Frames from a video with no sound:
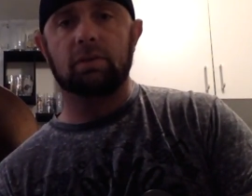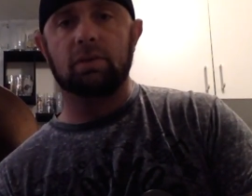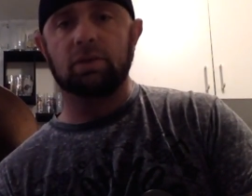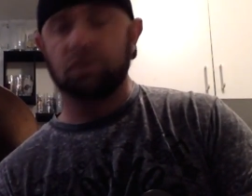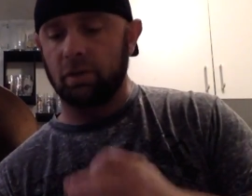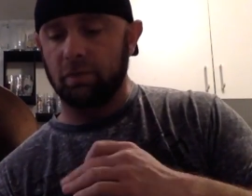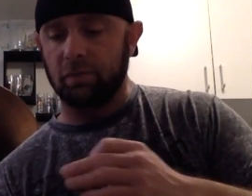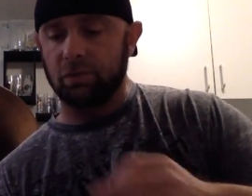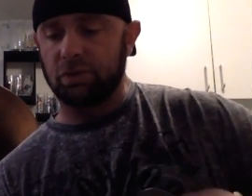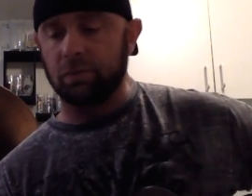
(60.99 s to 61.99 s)
just on the
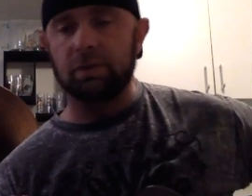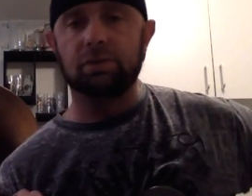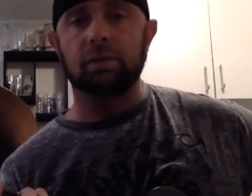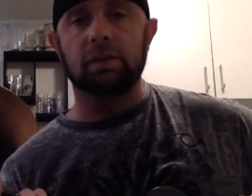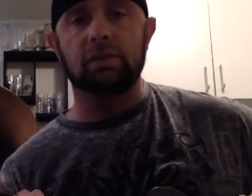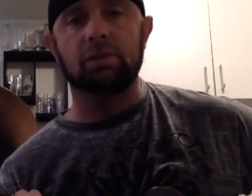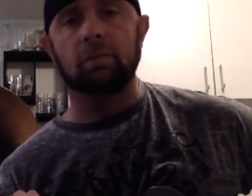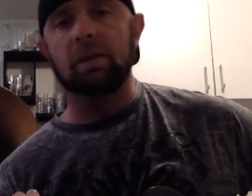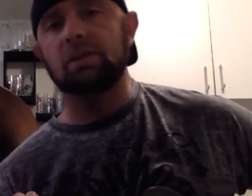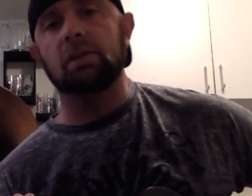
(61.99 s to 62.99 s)
first three strings. So
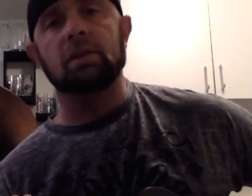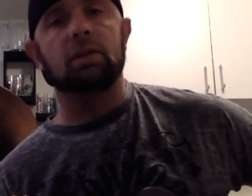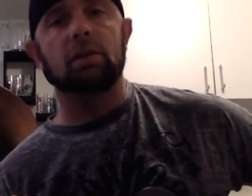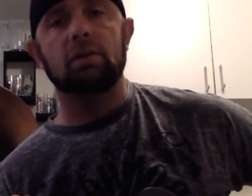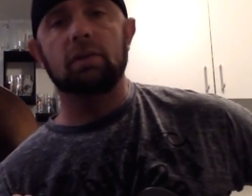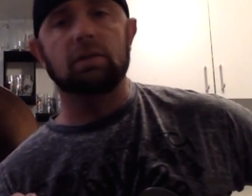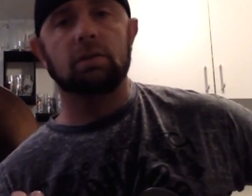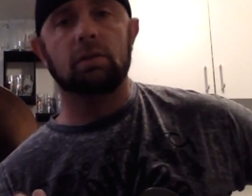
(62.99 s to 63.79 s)
basically you're going to do this. So